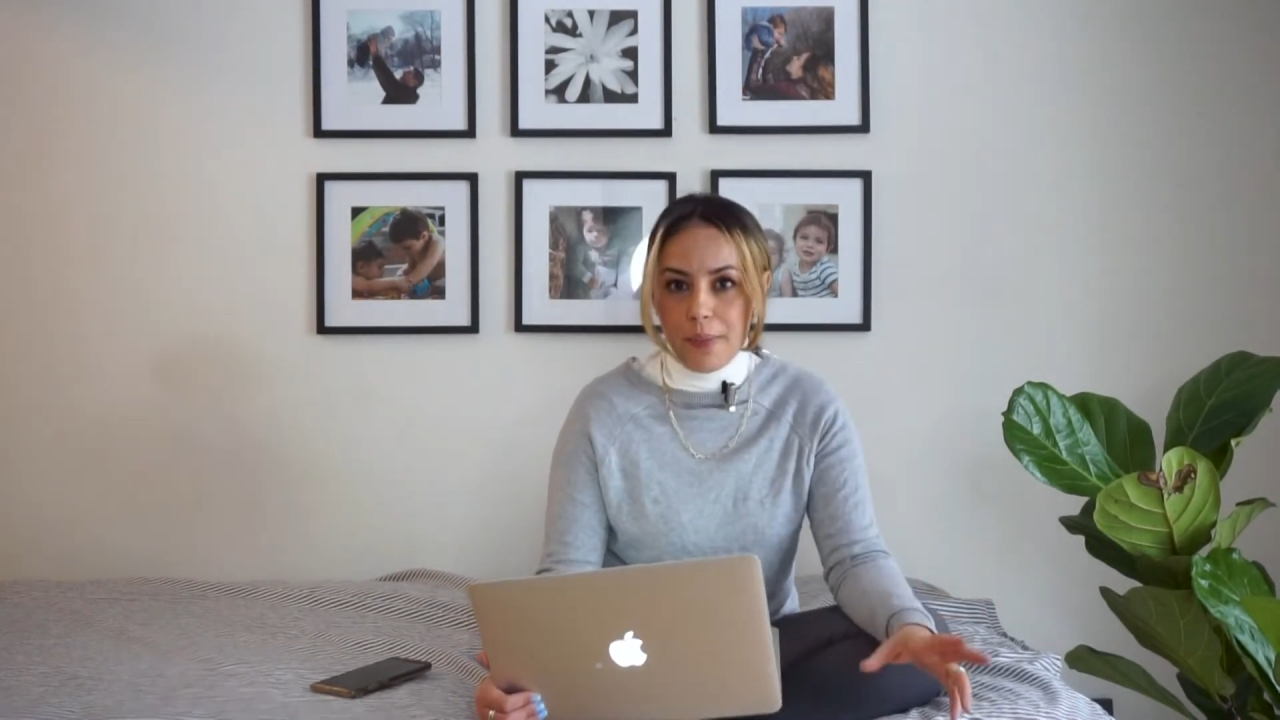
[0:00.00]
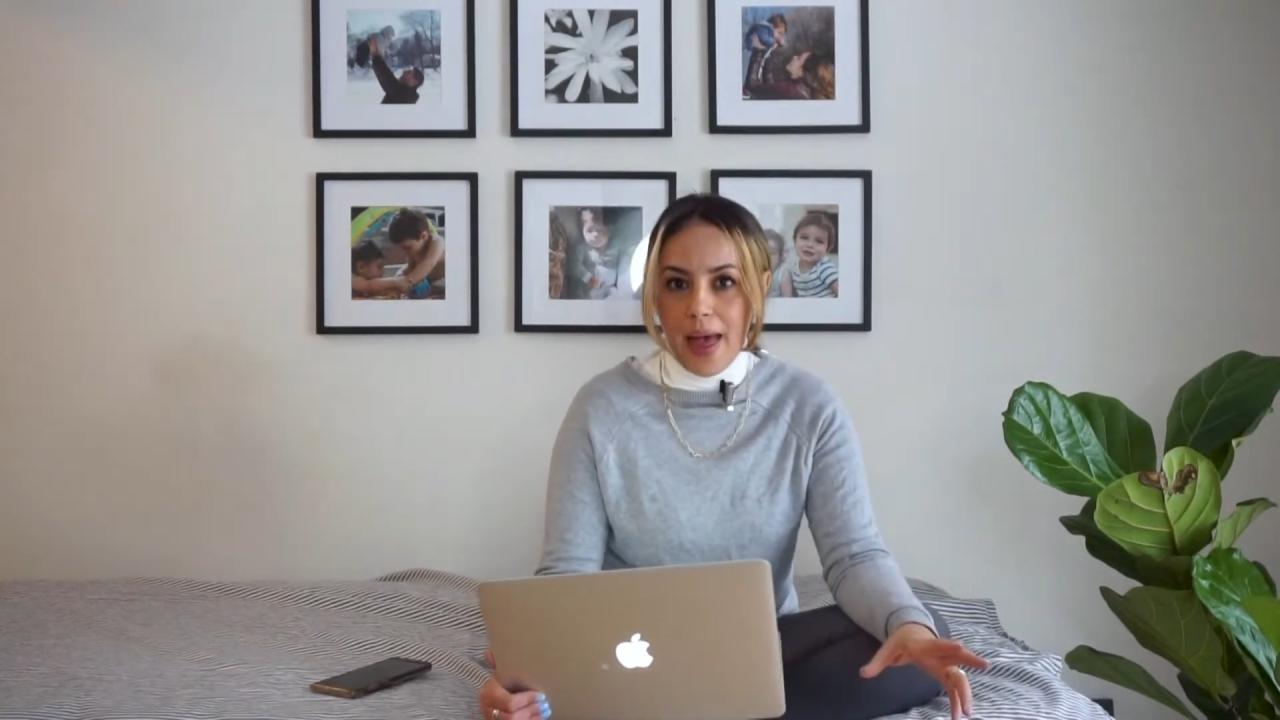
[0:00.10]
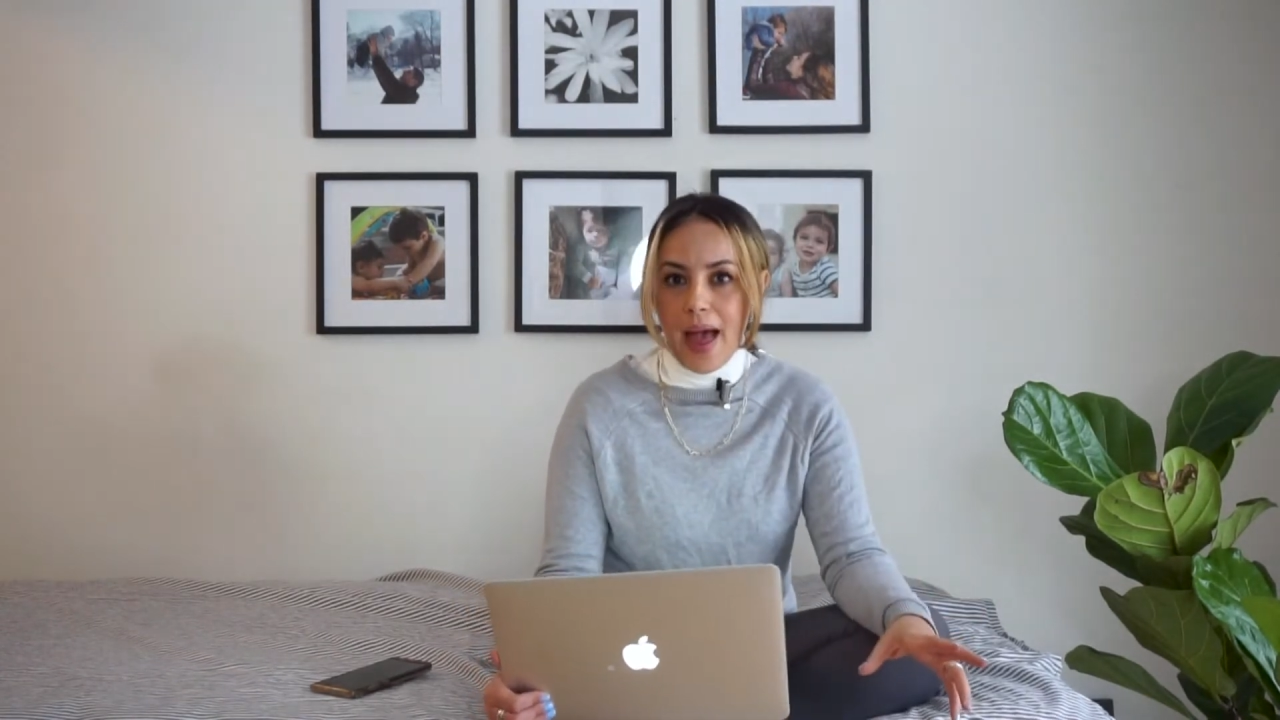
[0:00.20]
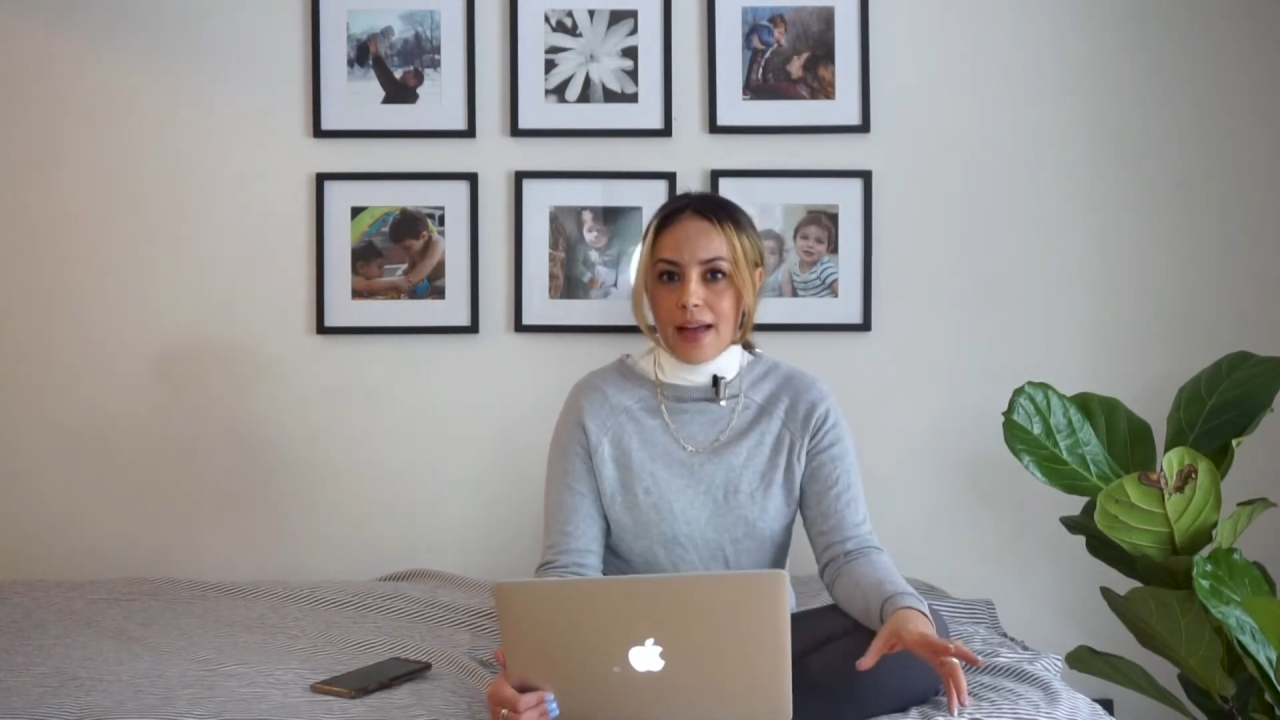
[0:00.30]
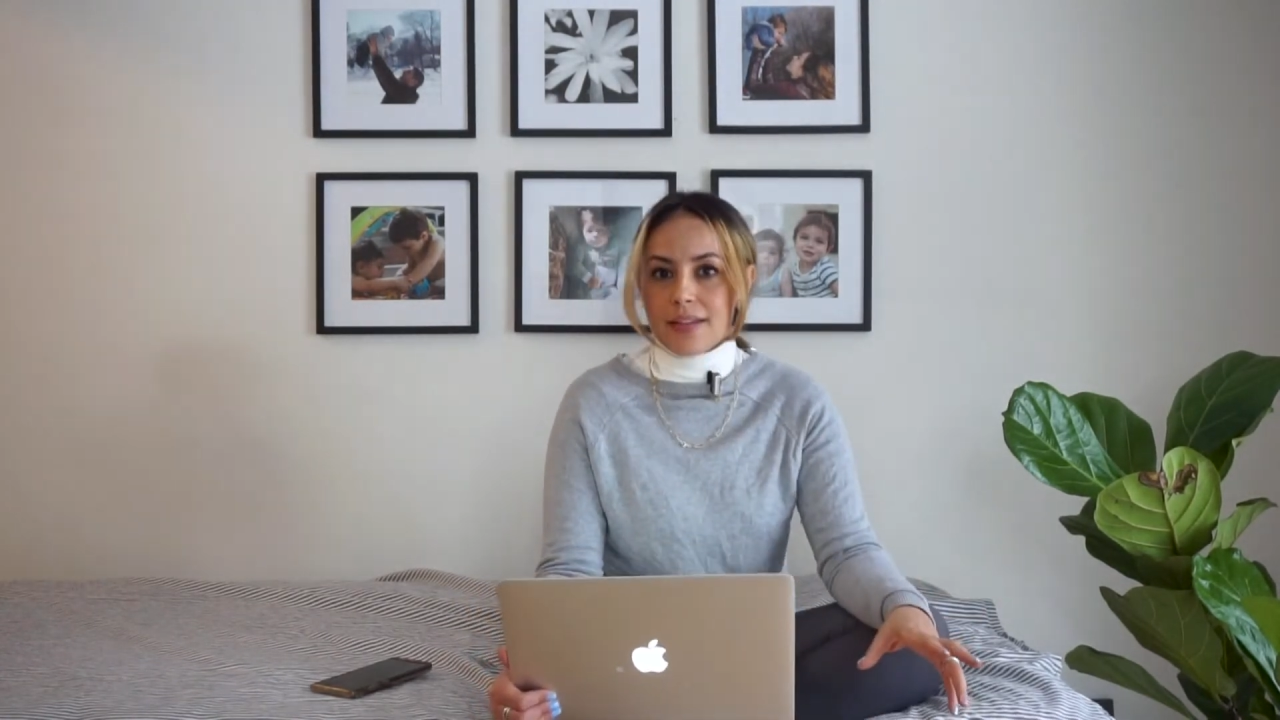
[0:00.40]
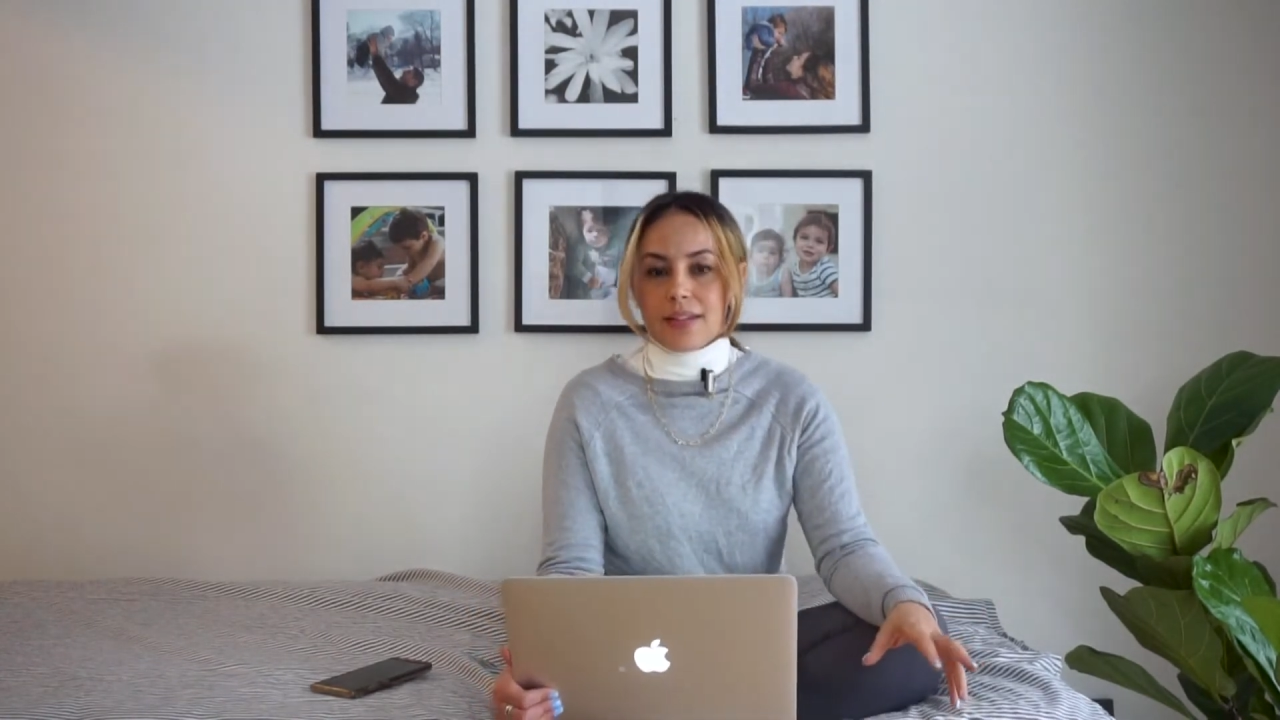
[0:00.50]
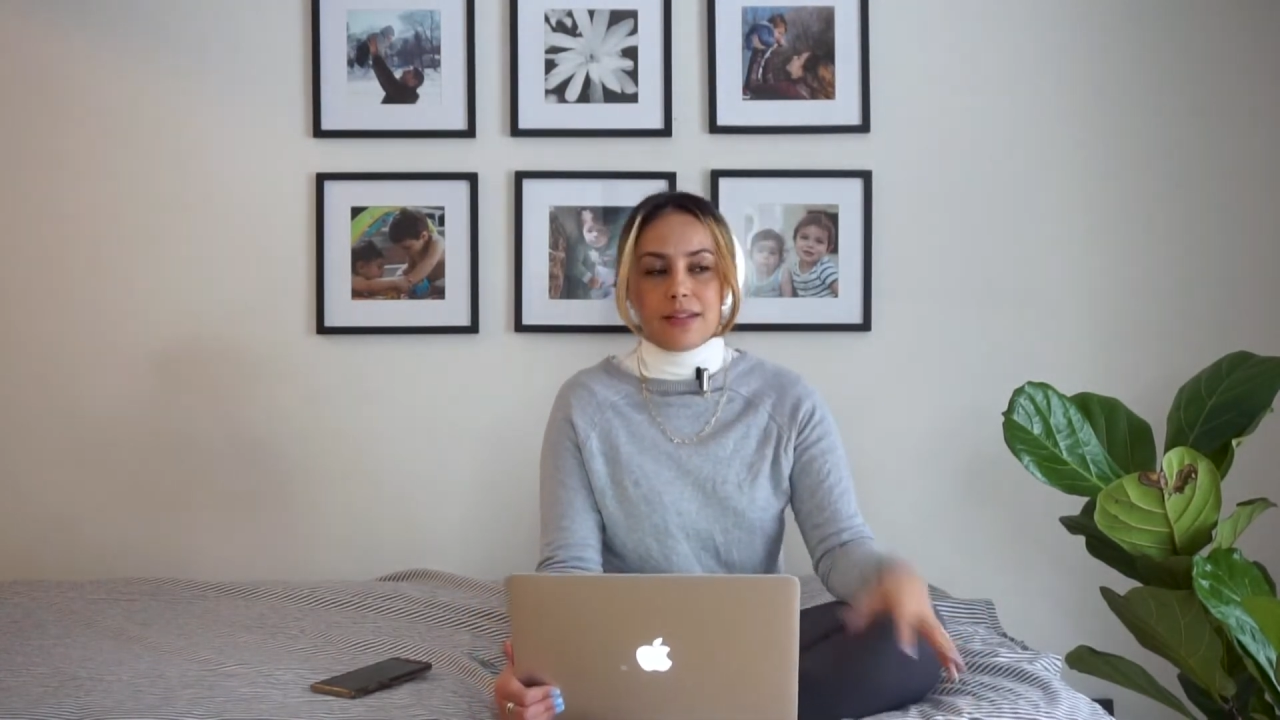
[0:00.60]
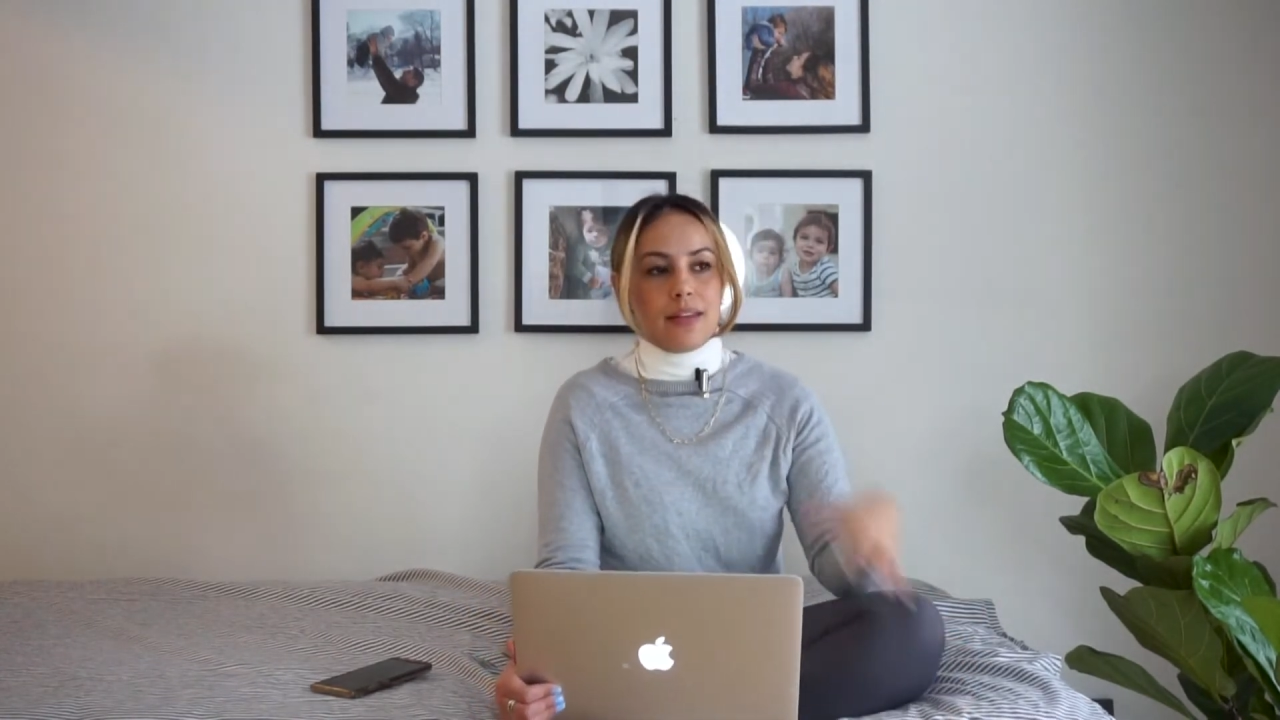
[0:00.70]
masks